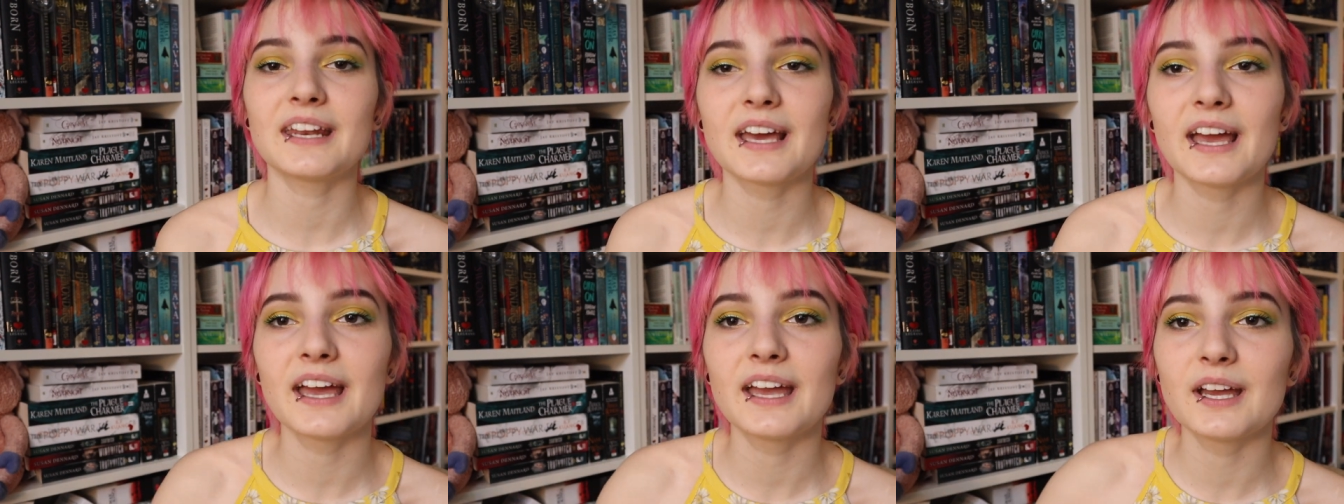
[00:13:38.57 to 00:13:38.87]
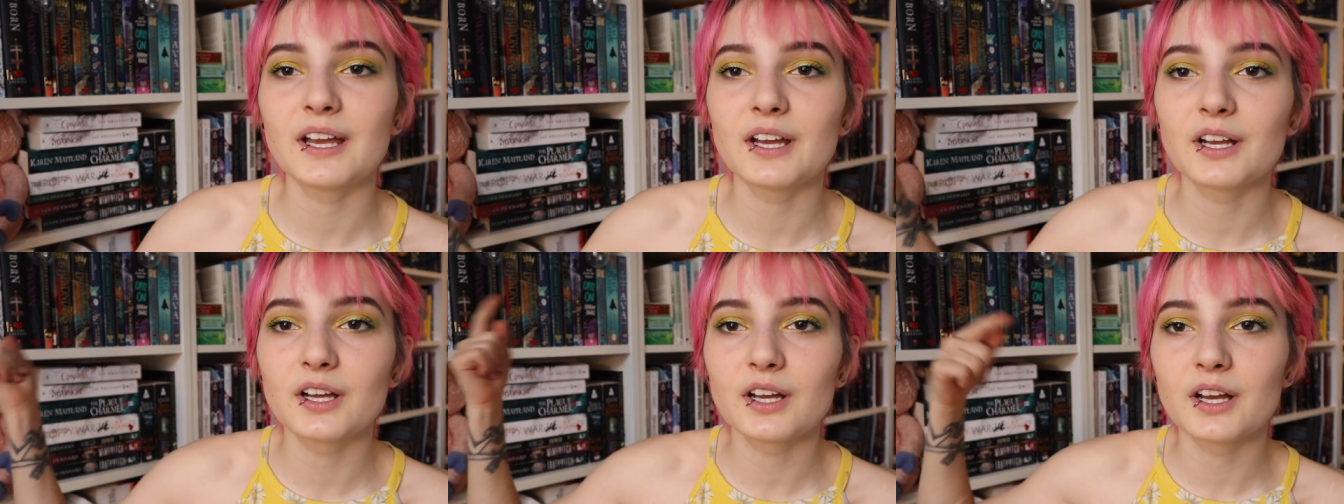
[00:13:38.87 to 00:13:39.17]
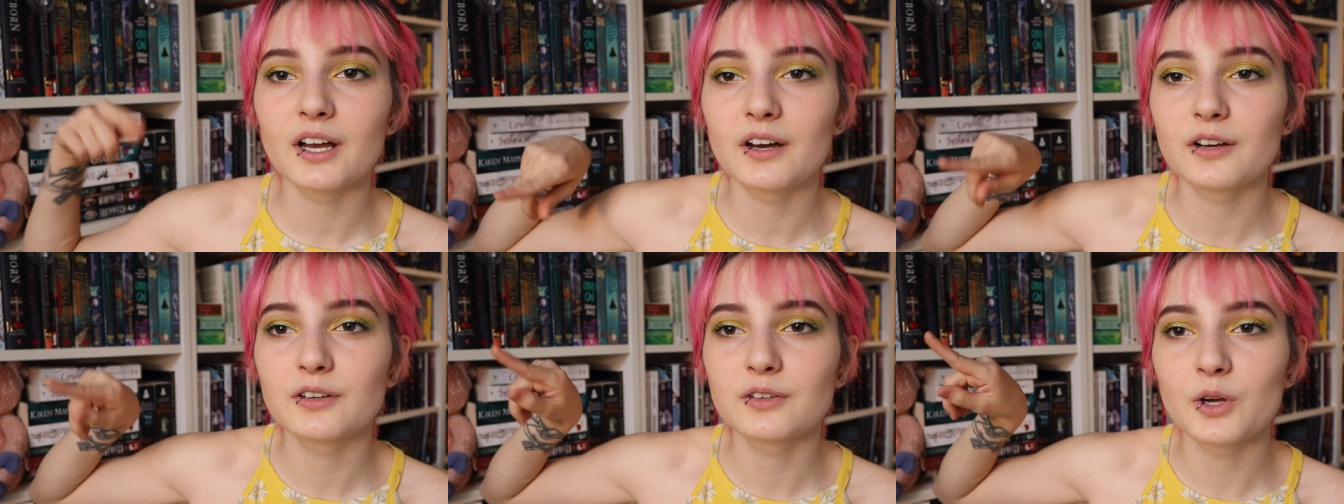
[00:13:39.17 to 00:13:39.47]
and I
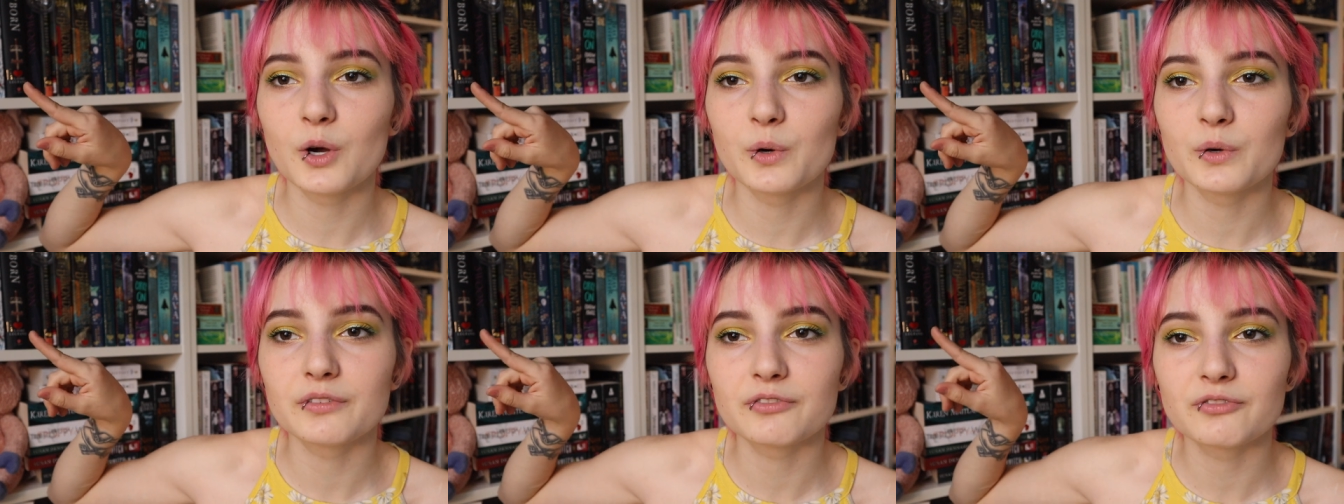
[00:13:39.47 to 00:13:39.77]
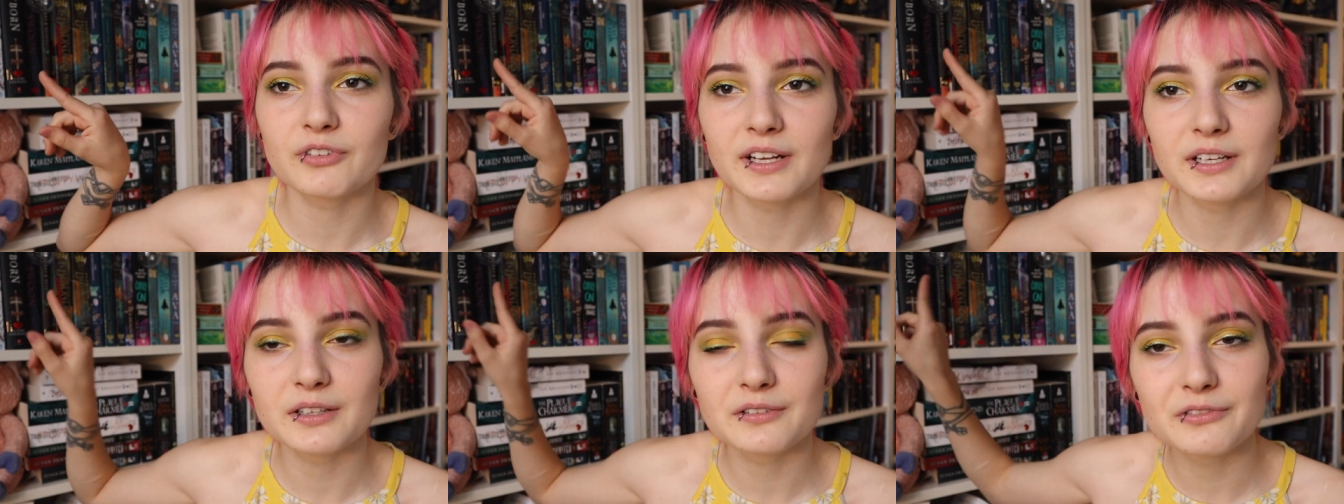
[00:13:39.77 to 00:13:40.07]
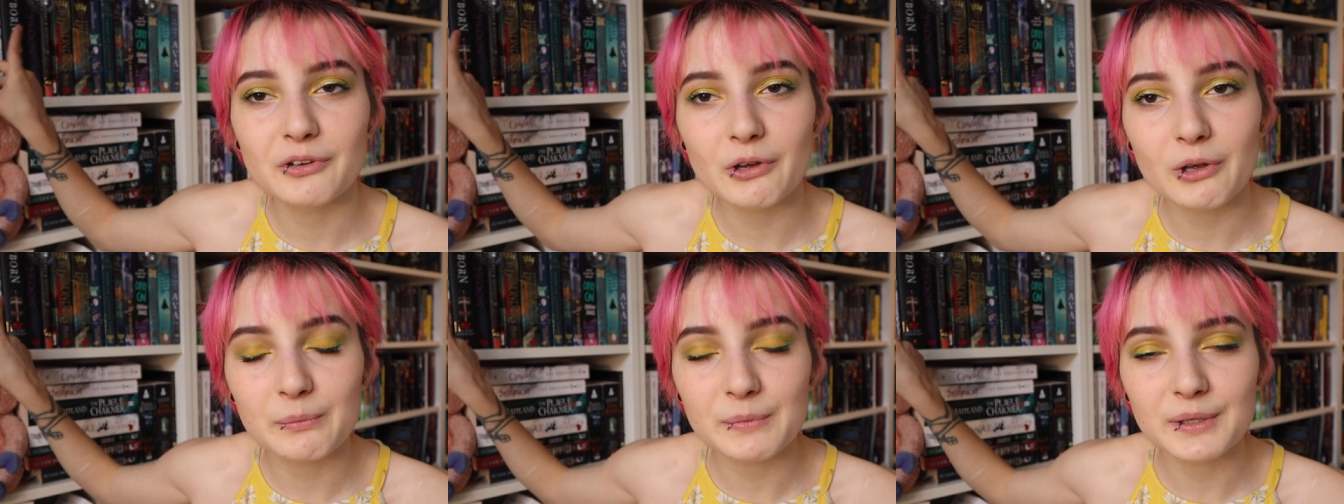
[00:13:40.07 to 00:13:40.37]
uh, go a friend
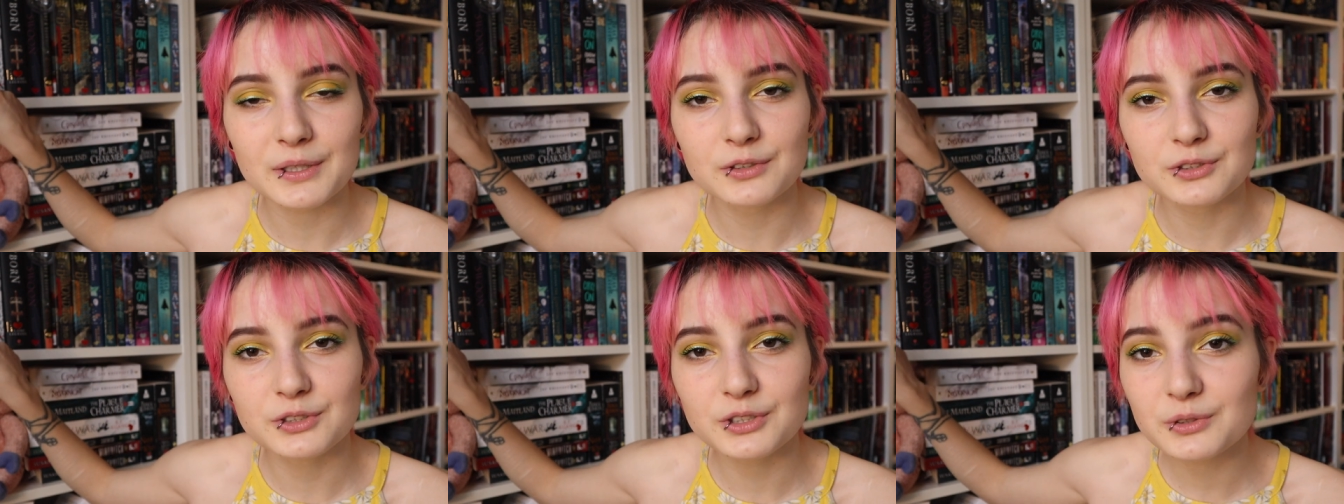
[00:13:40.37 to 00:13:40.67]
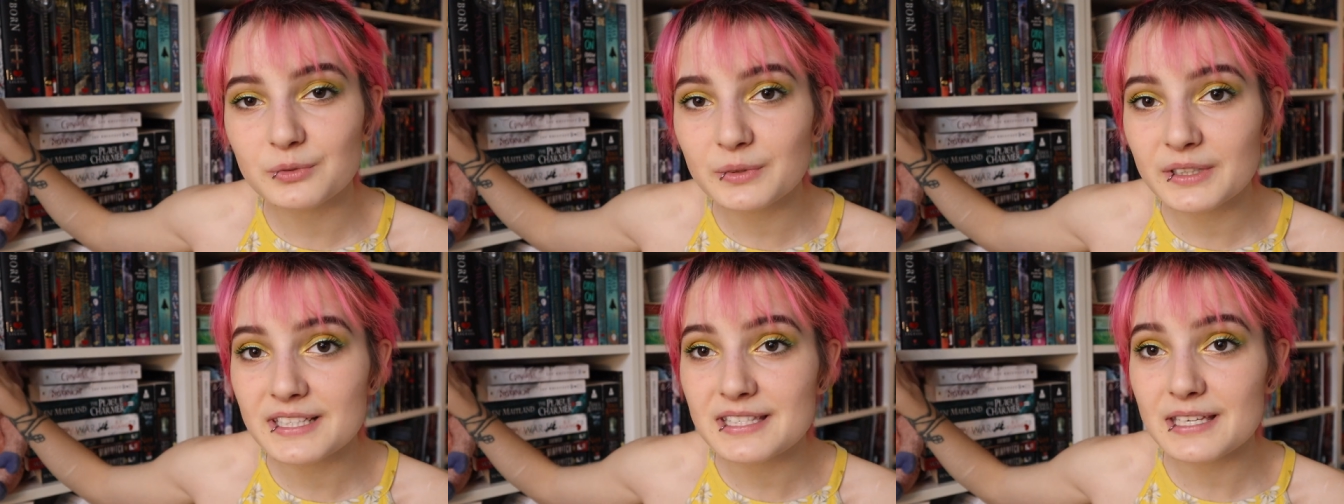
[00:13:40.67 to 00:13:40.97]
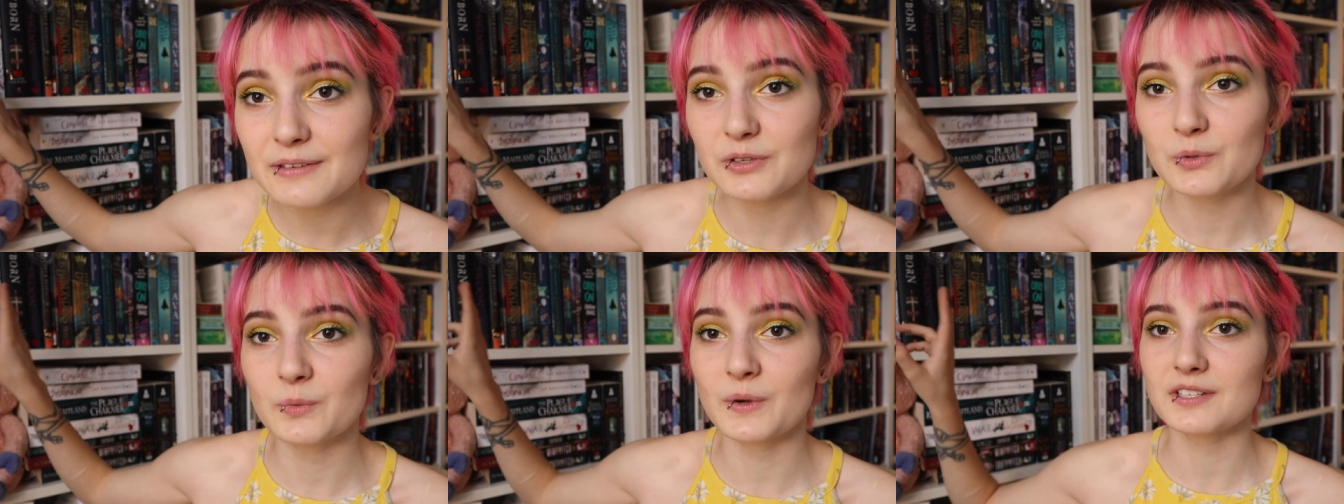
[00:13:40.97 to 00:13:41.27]
and follow me on
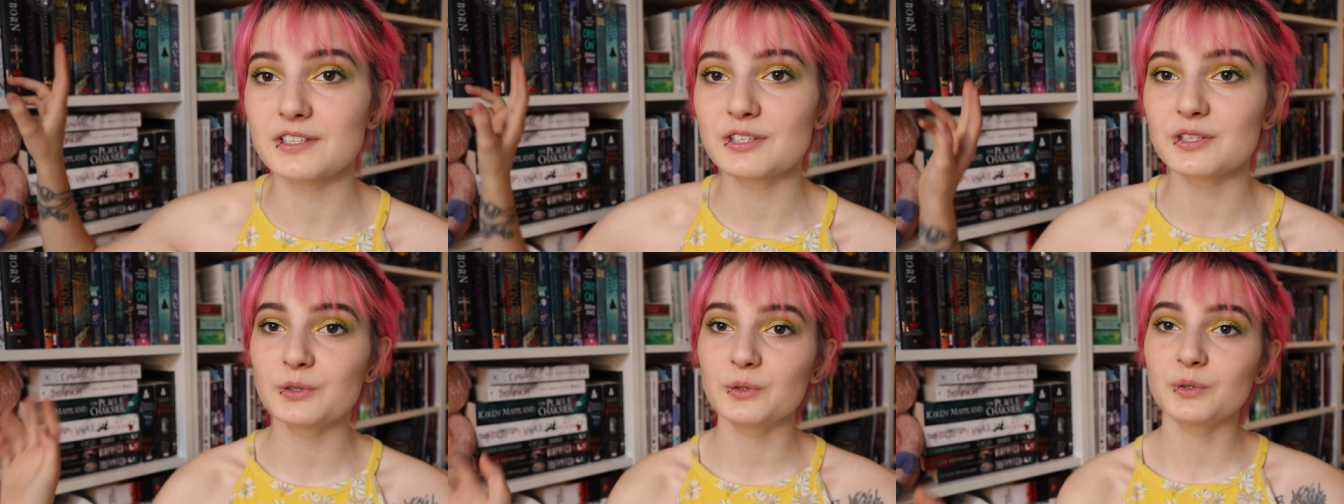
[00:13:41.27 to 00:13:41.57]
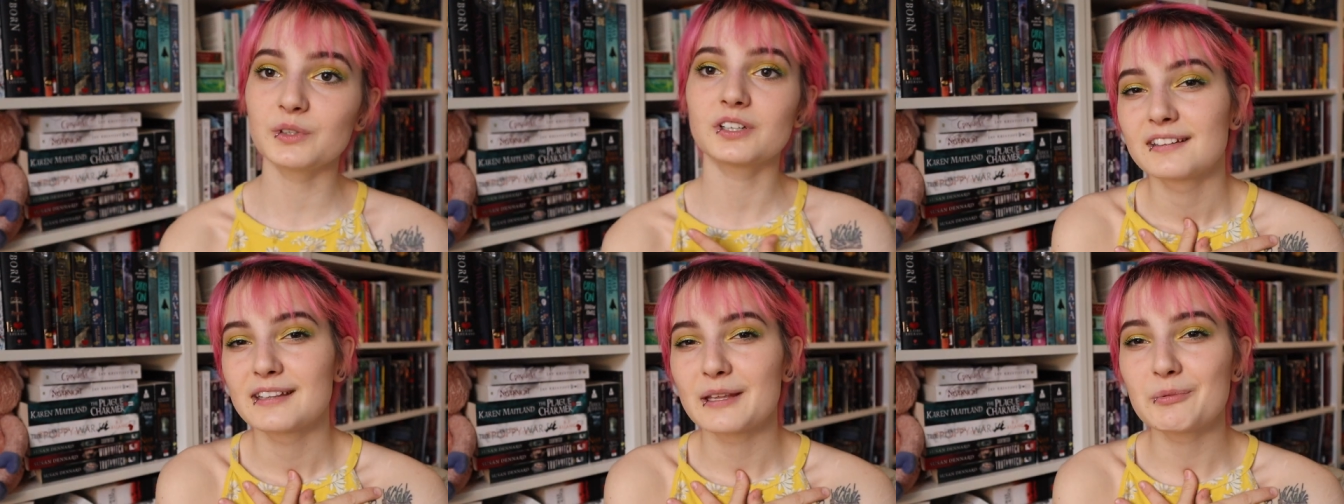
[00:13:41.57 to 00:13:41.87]
Goodreads if you want to.